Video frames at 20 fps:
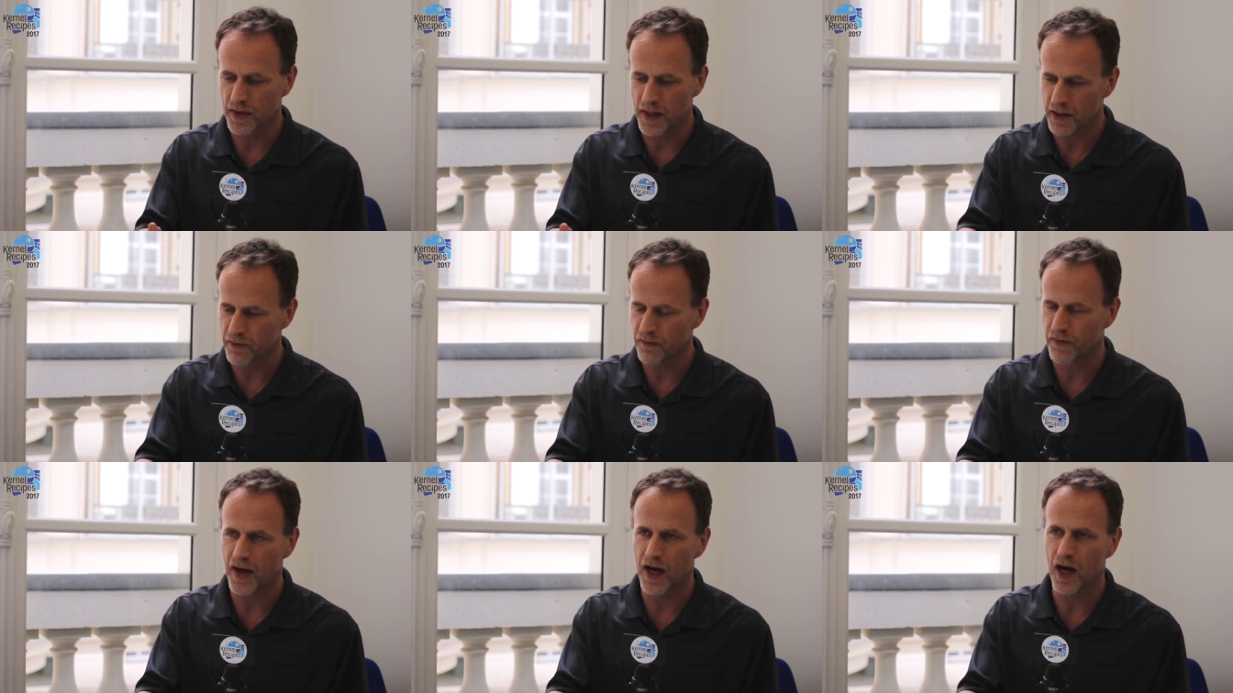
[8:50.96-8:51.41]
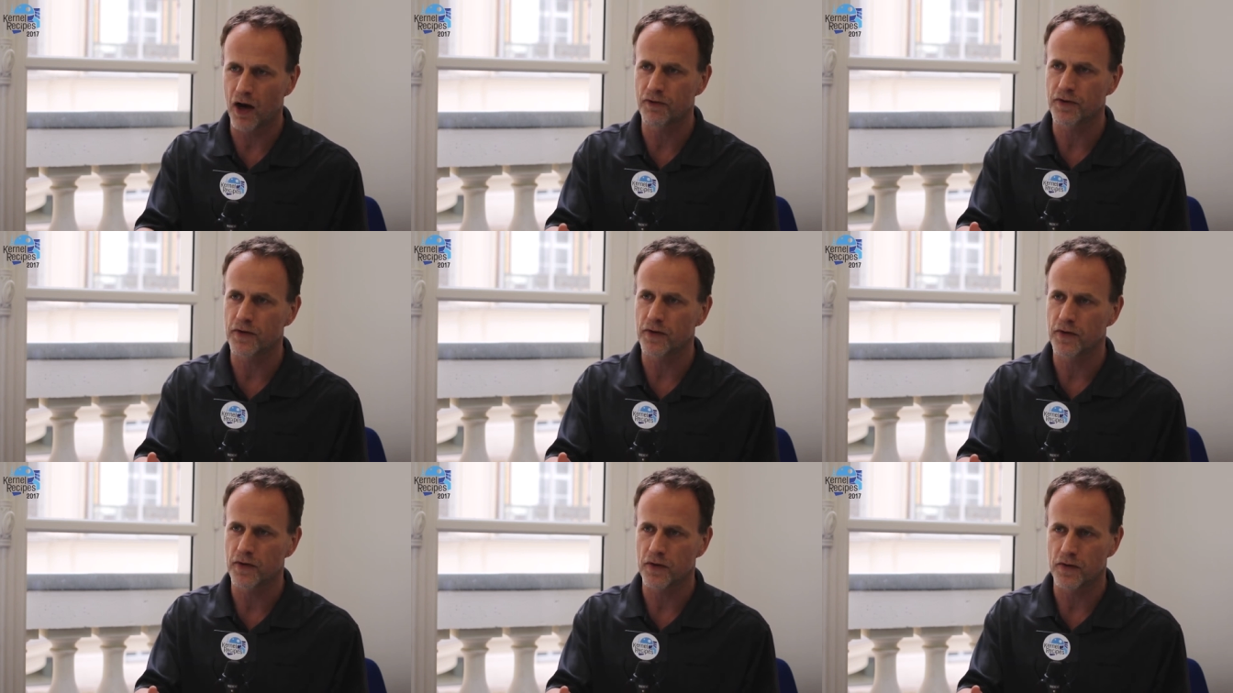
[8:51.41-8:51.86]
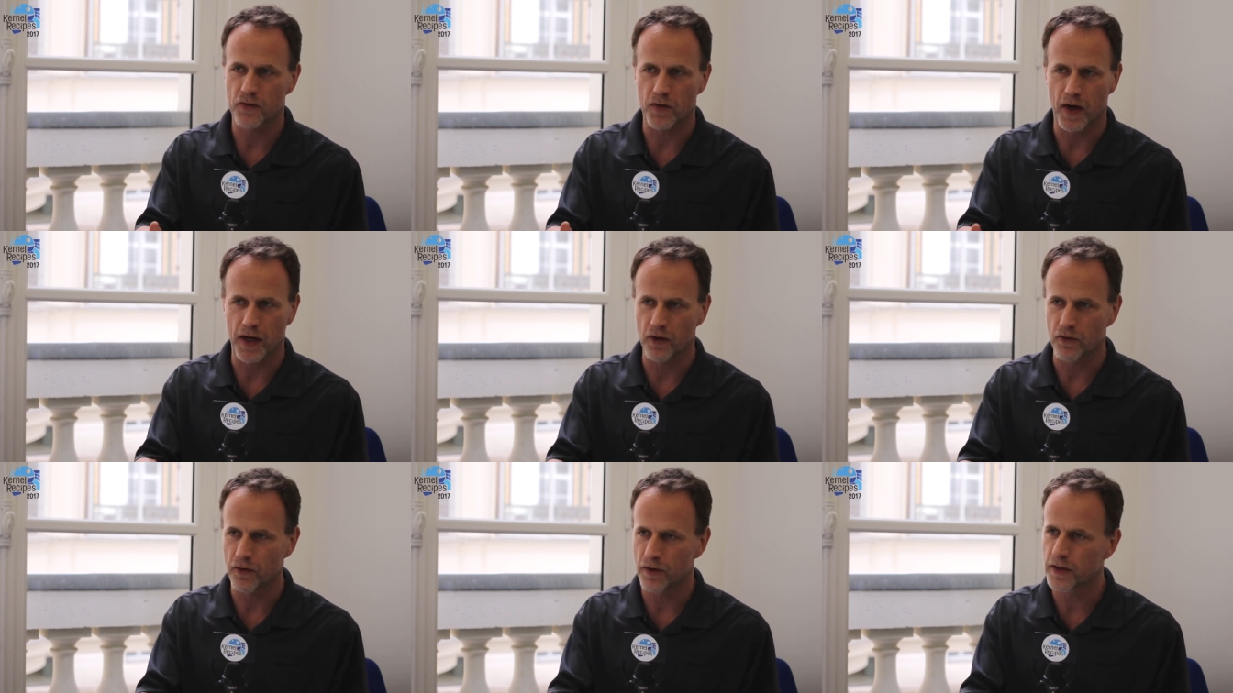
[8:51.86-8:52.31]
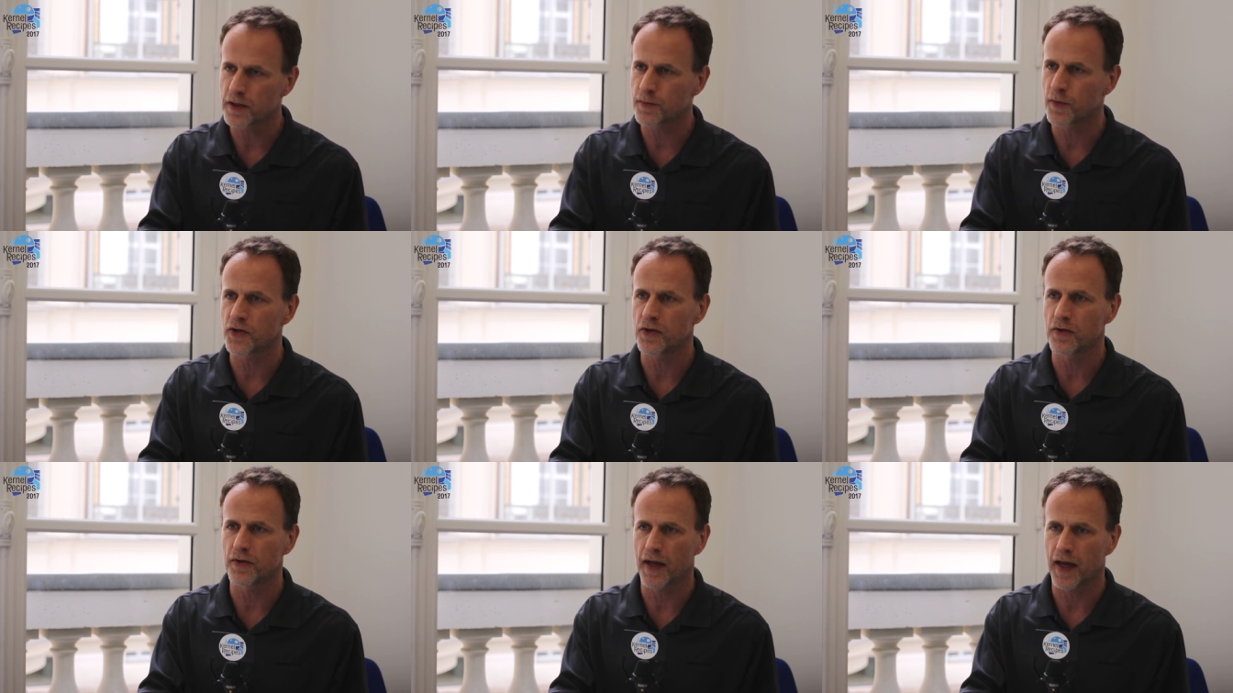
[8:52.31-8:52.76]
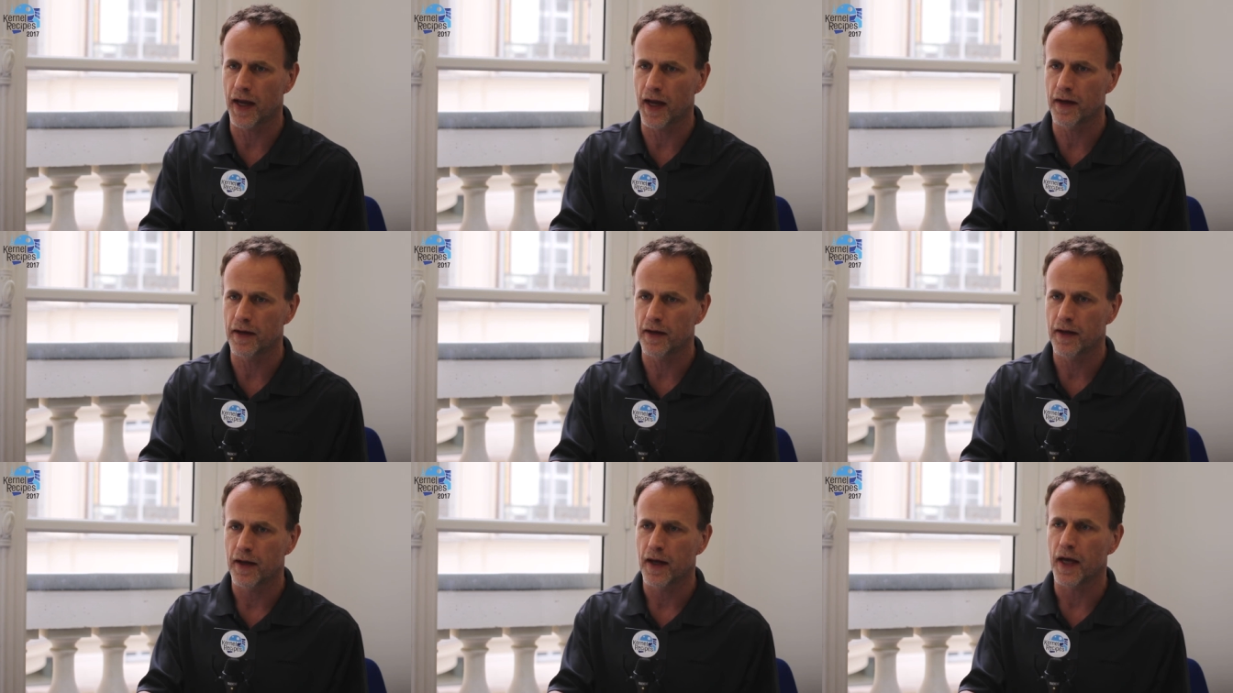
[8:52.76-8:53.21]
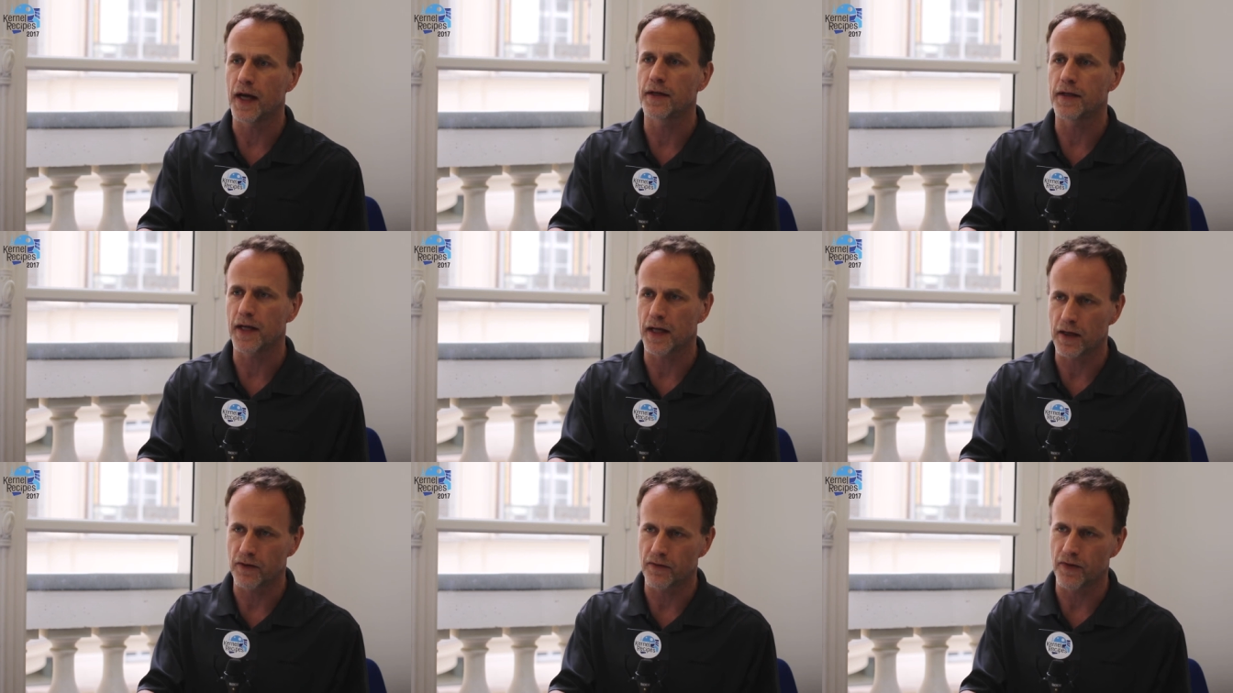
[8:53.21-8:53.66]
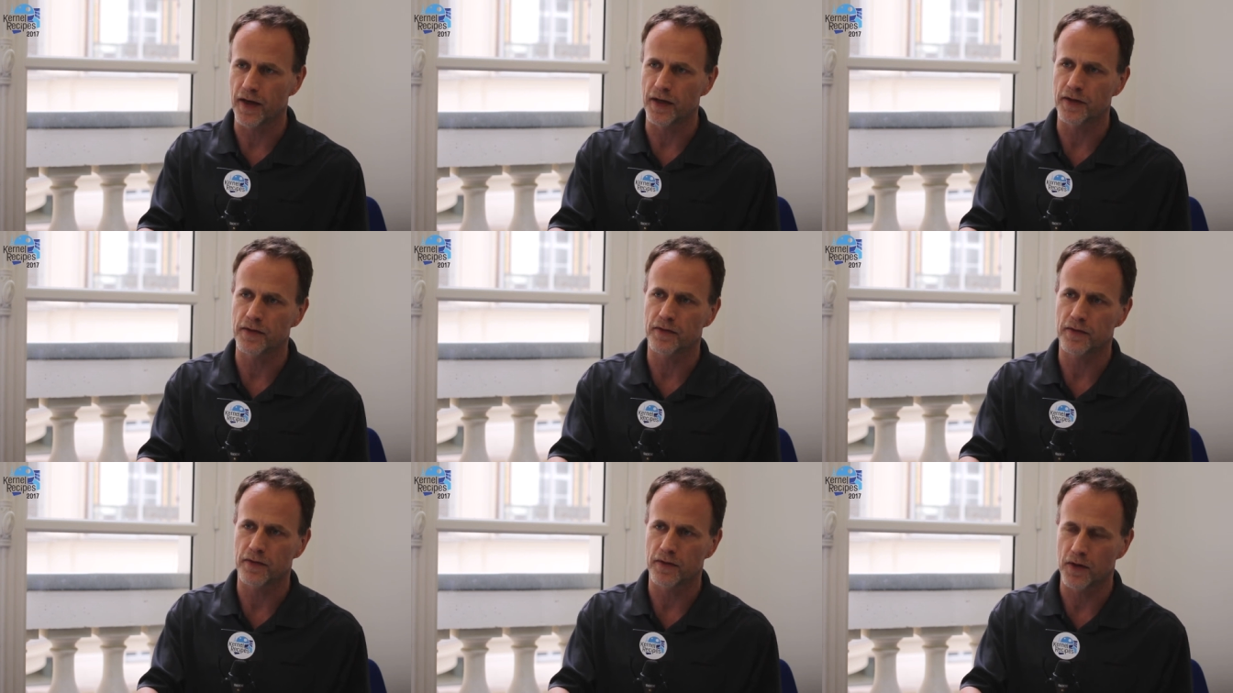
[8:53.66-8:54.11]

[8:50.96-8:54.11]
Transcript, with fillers: get involved, try to learn as much as you can and take advice.